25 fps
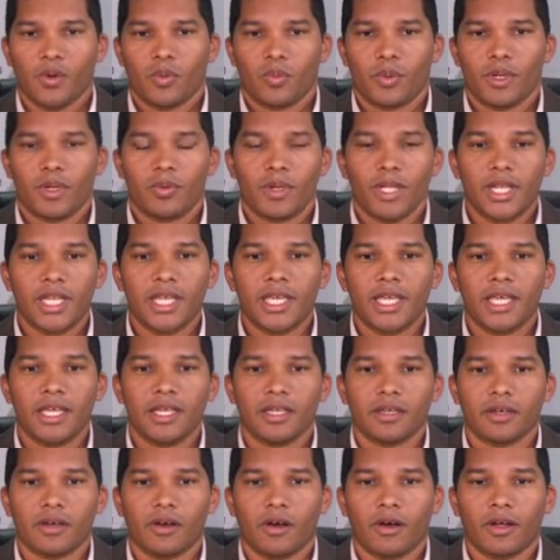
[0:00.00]
We
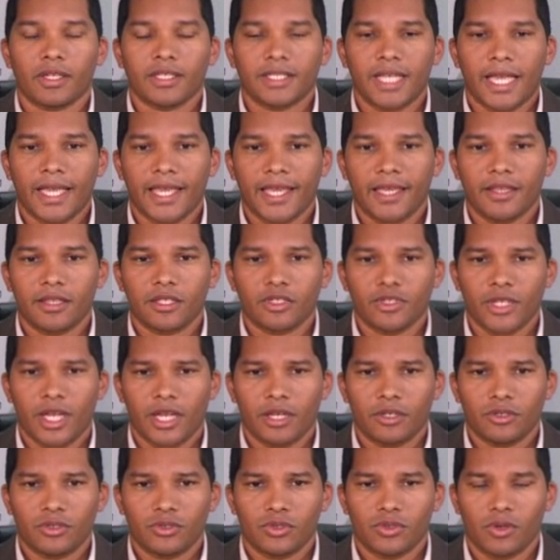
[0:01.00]
really are taking the
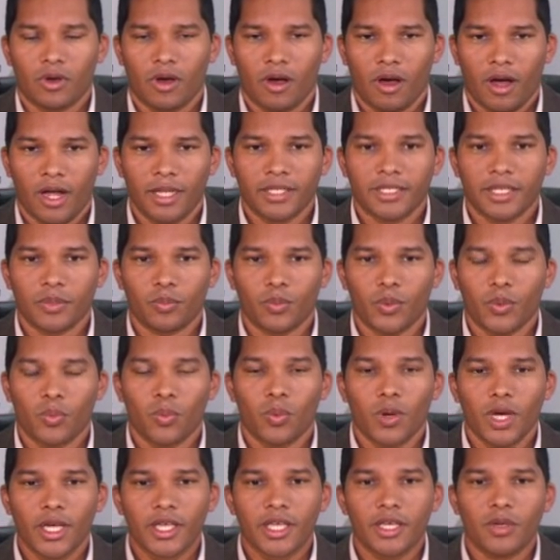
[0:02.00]
challenge to heart, and we're
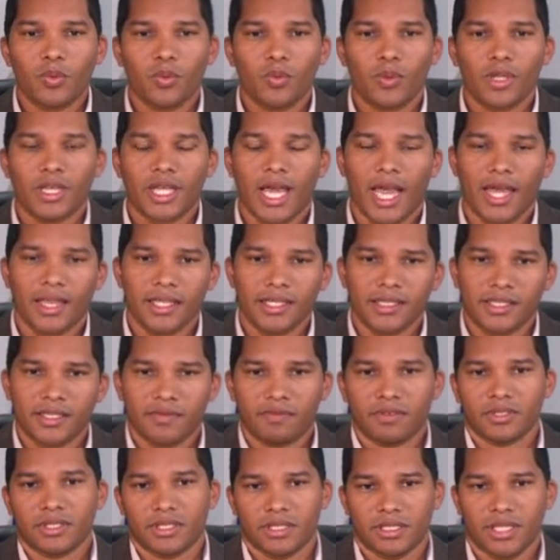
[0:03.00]
working with other
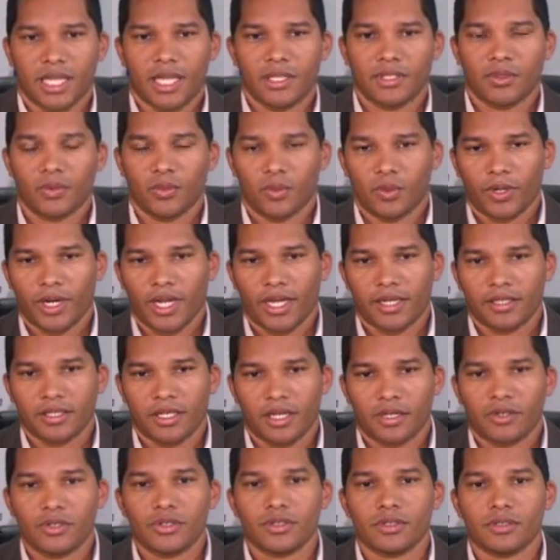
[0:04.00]
civil society
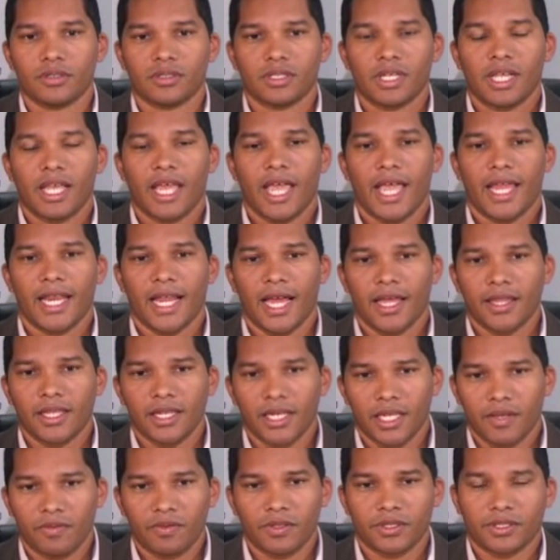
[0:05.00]
organizations and
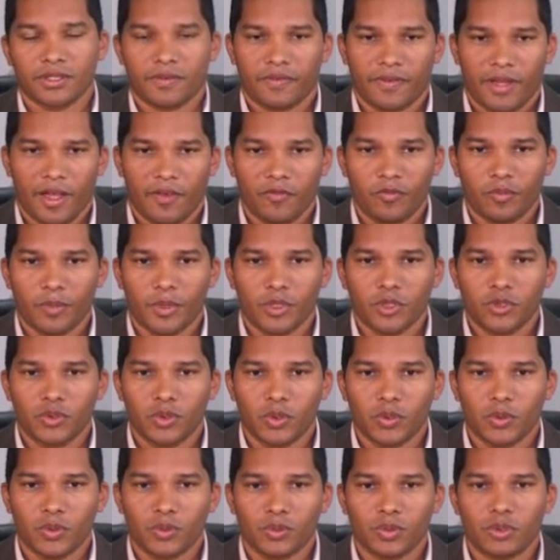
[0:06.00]
other levels of government
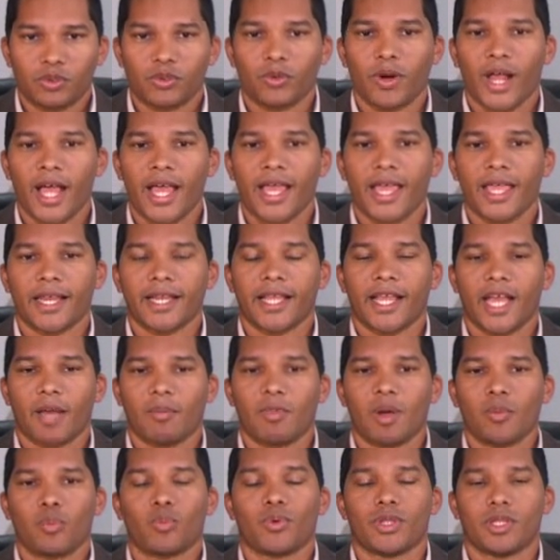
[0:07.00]
to try and
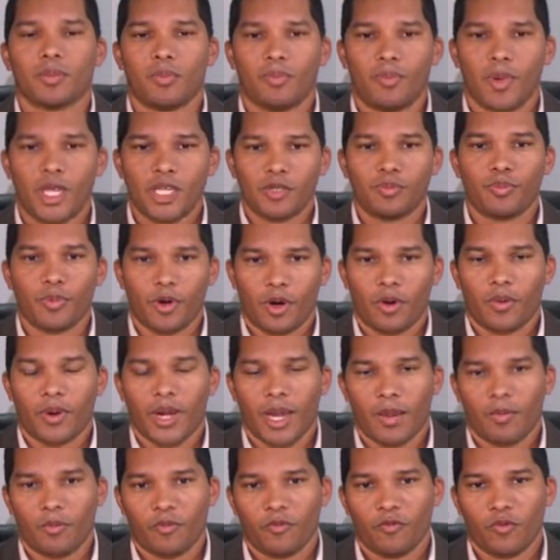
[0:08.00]
come up with the best
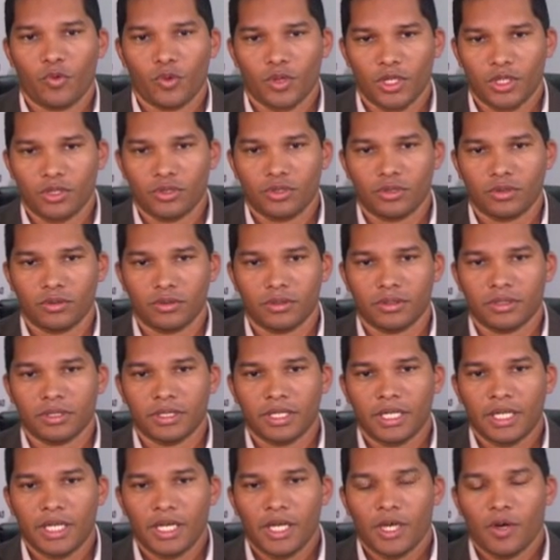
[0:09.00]
program for these children.
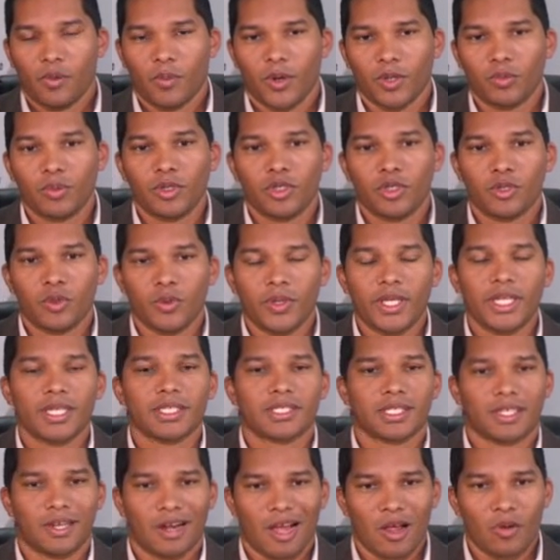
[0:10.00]
What we're doing
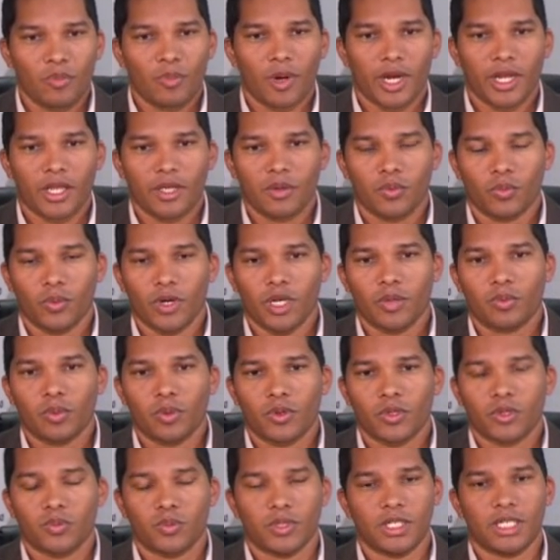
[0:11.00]
is groundbreaking work
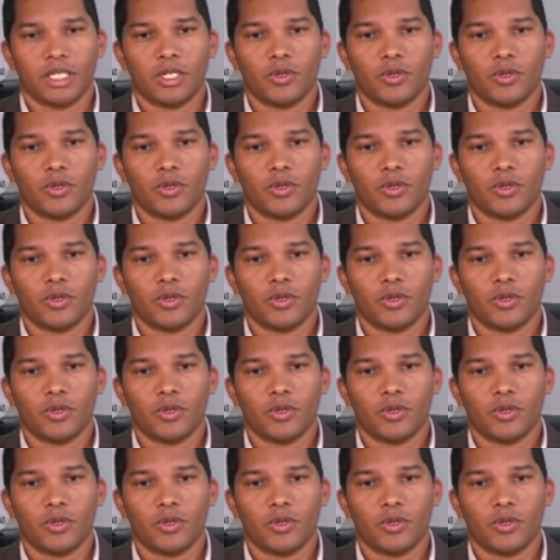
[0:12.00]
because we're